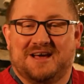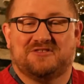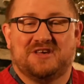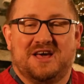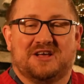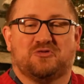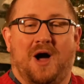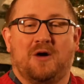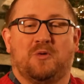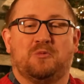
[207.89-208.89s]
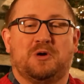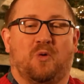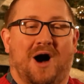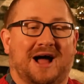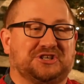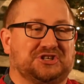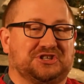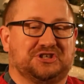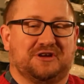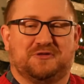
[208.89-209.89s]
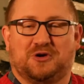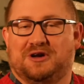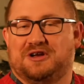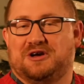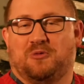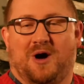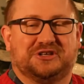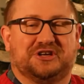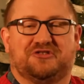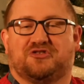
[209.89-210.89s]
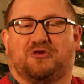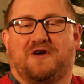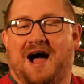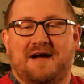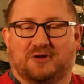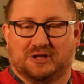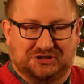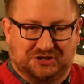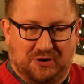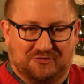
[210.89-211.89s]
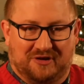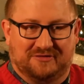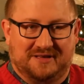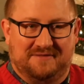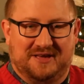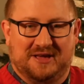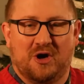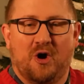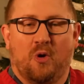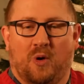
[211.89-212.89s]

It's, it's why when we watch, if you're into watching survivalist shows on TV,